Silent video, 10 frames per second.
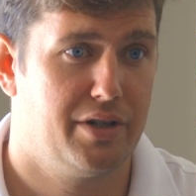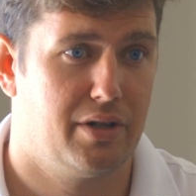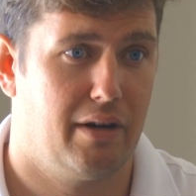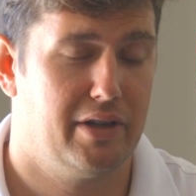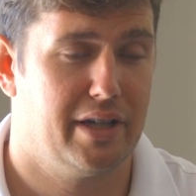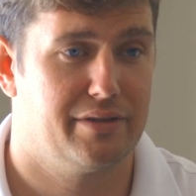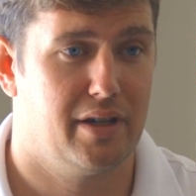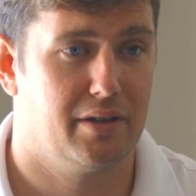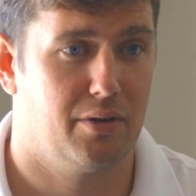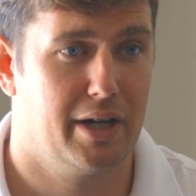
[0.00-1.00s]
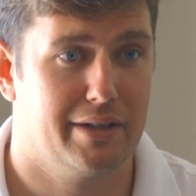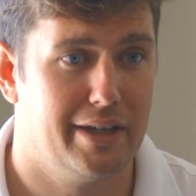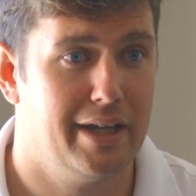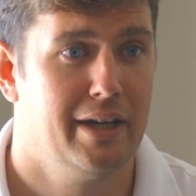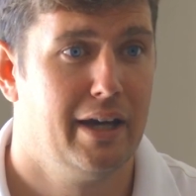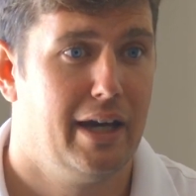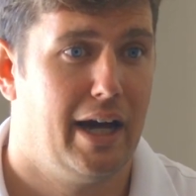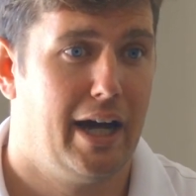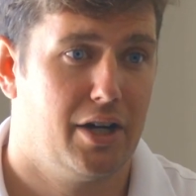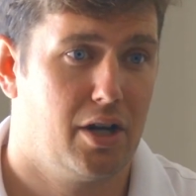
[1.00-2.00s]
make sure everything's done correctly.
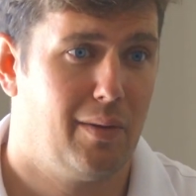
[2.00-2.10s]
You're